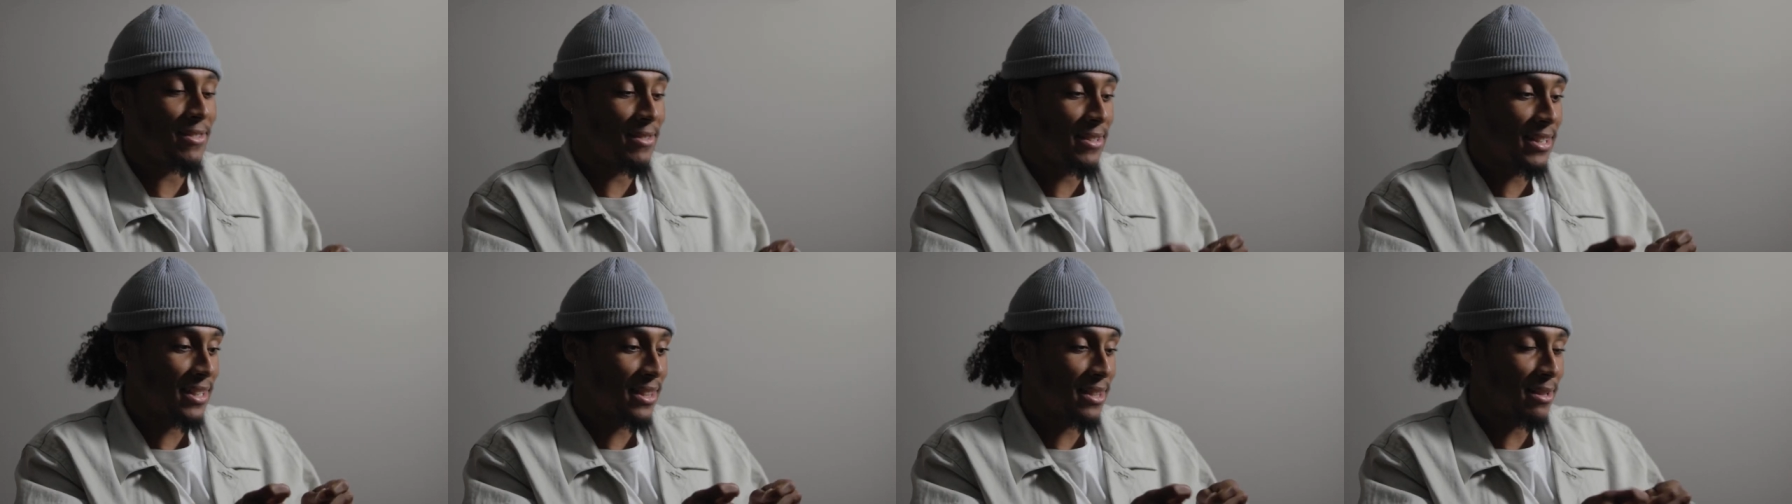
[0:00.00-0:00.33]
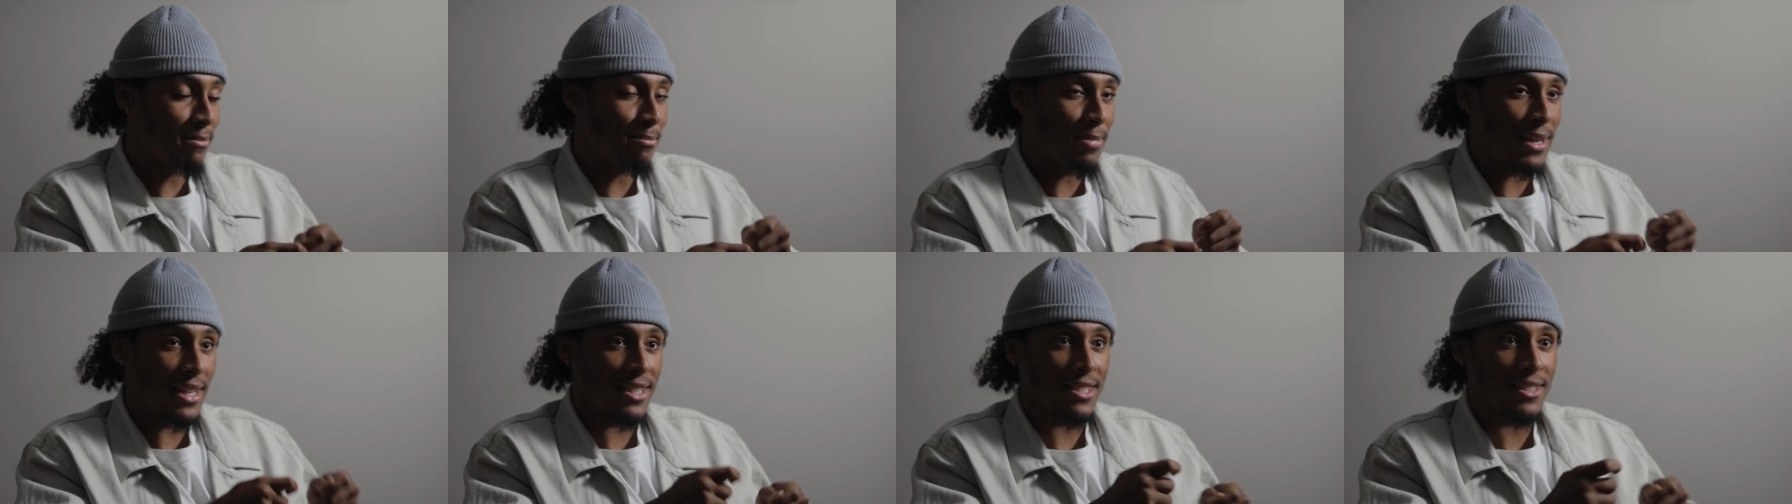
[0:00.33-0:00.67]
get the
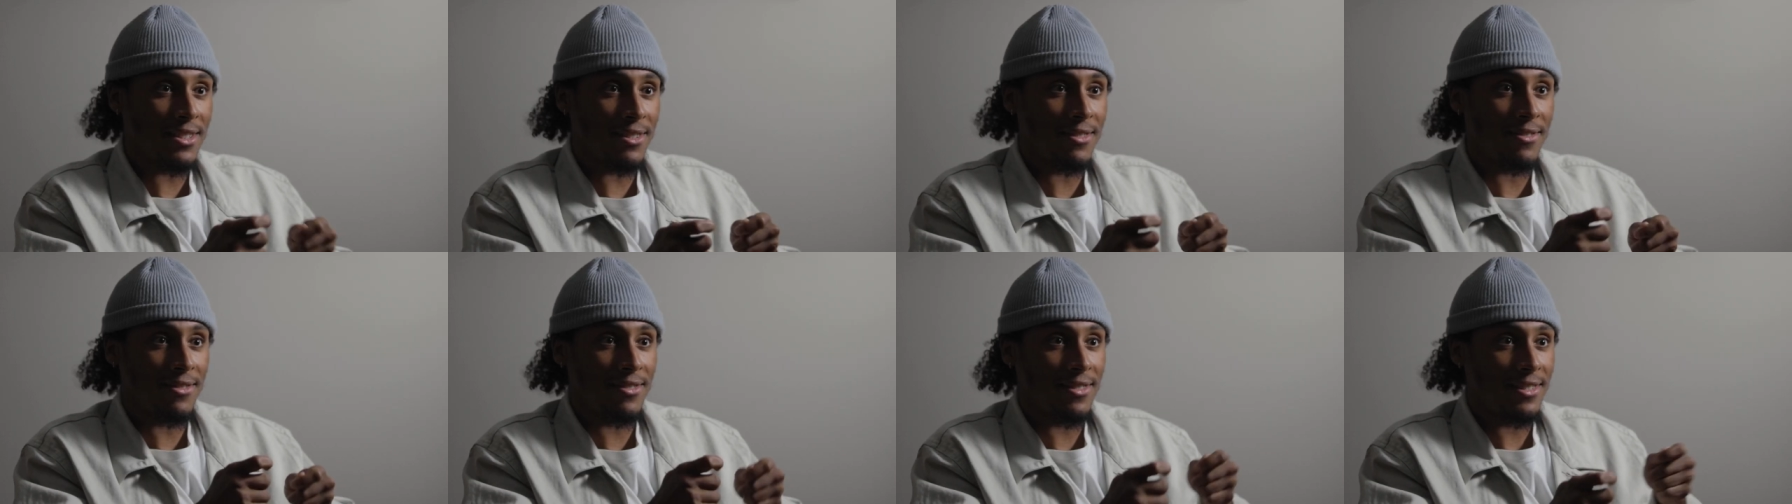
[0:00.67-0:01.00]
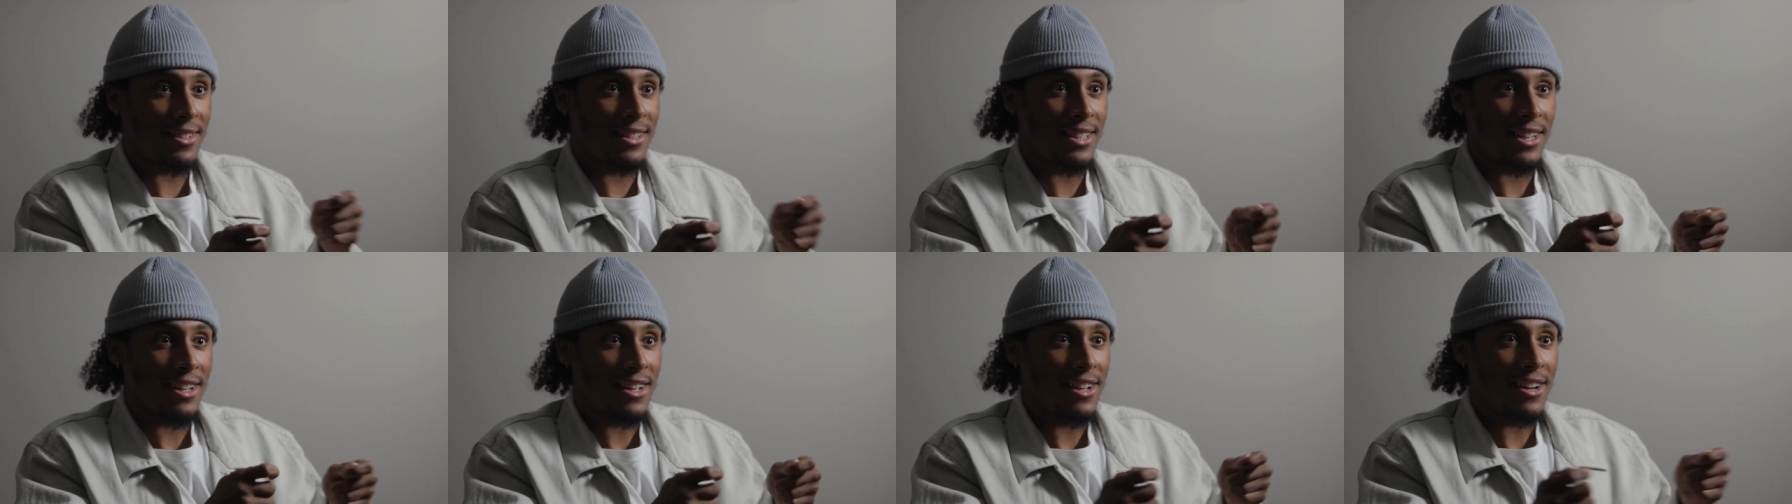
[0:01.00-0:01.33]
best of
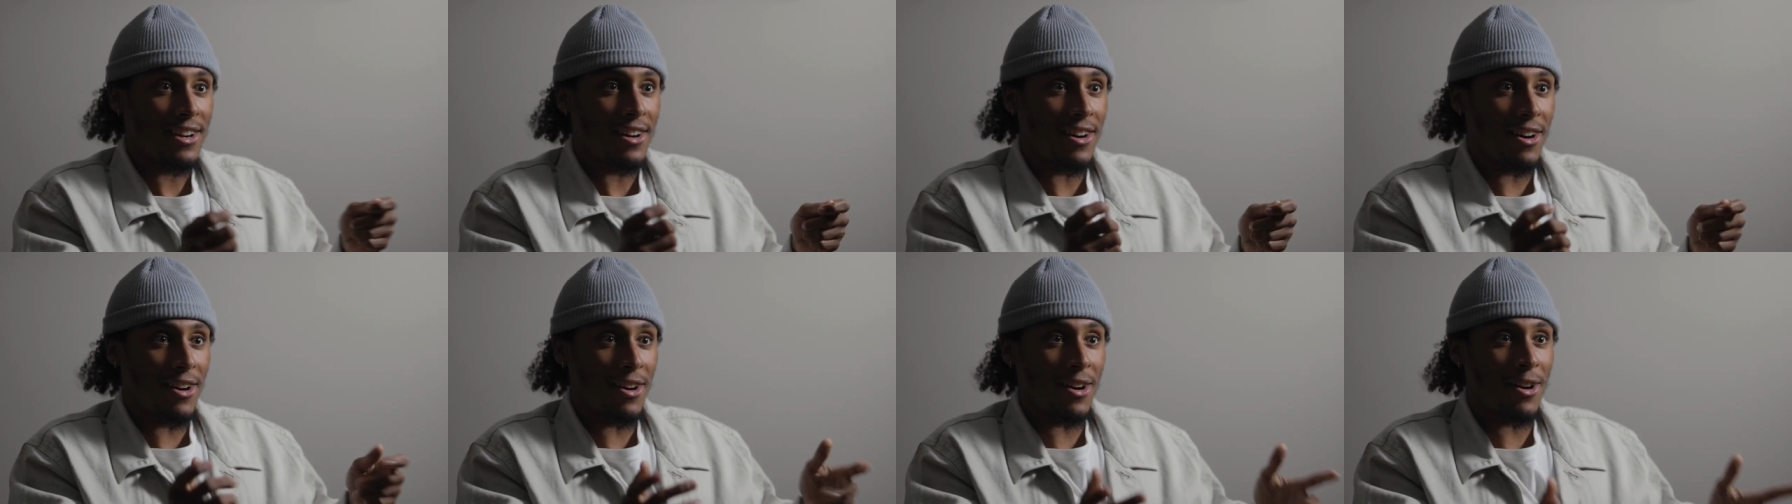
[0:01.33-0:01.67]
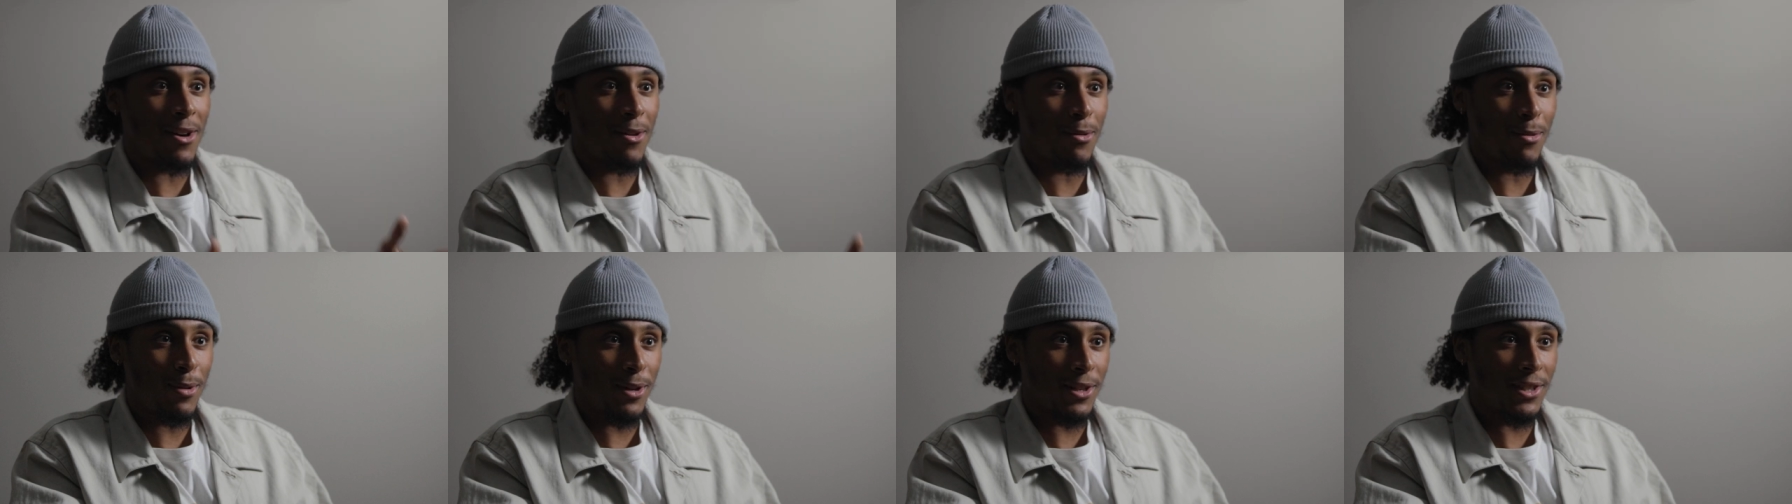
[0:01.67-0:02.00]

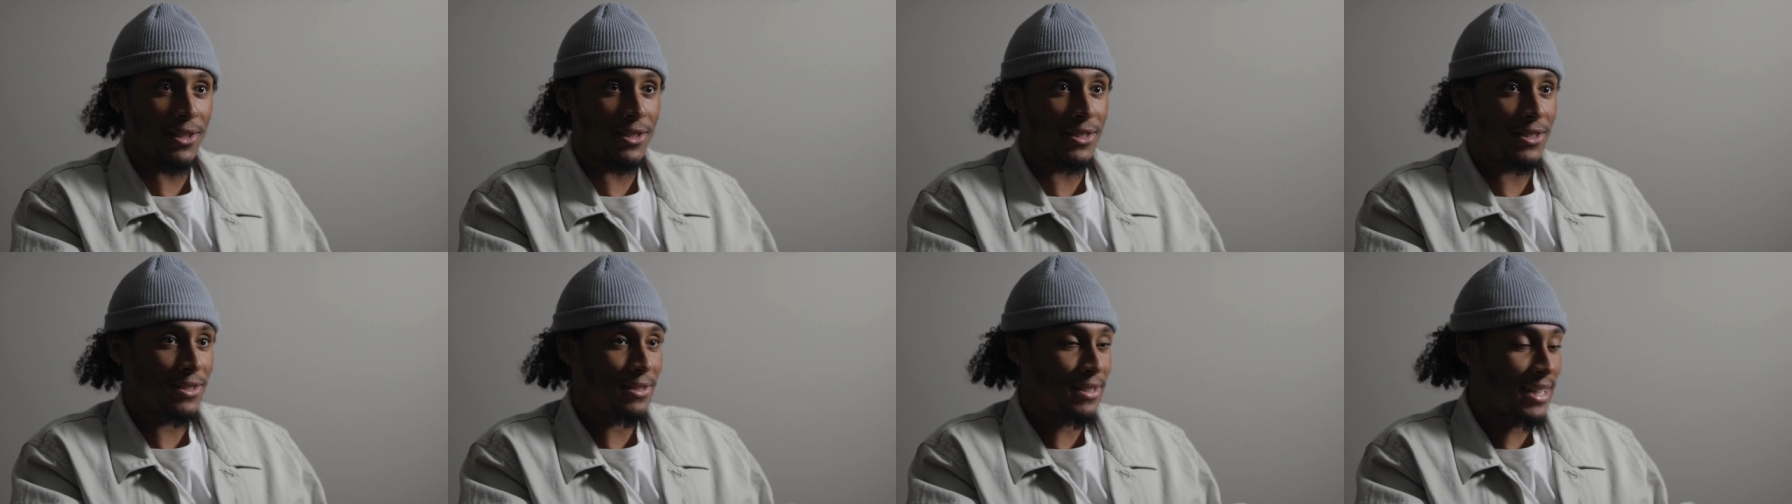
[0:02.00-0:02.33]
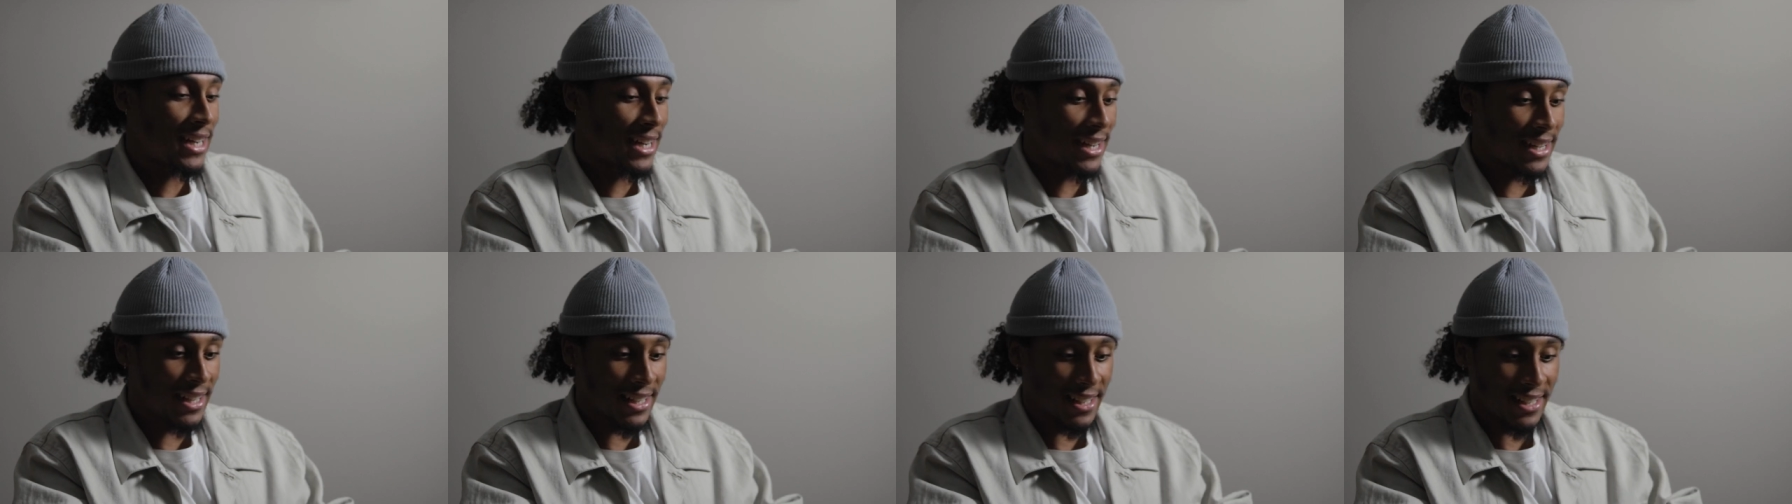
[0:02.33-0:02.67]
all worlds. You
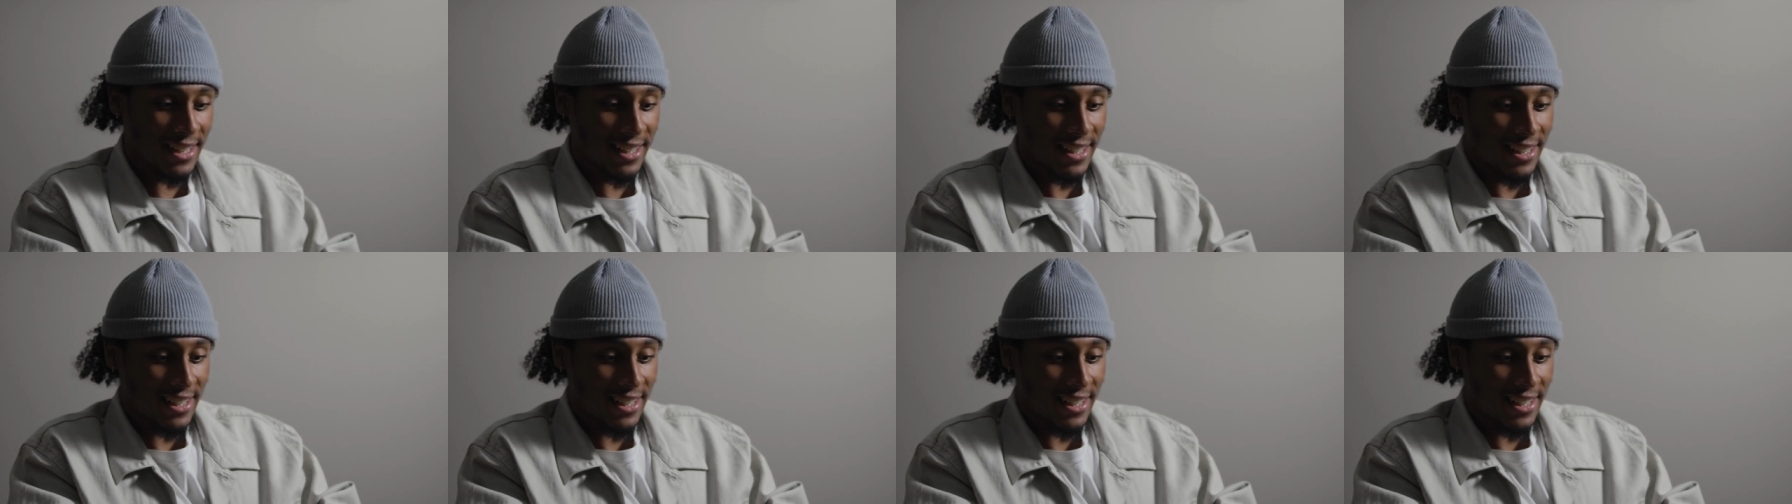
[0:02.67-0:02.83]
got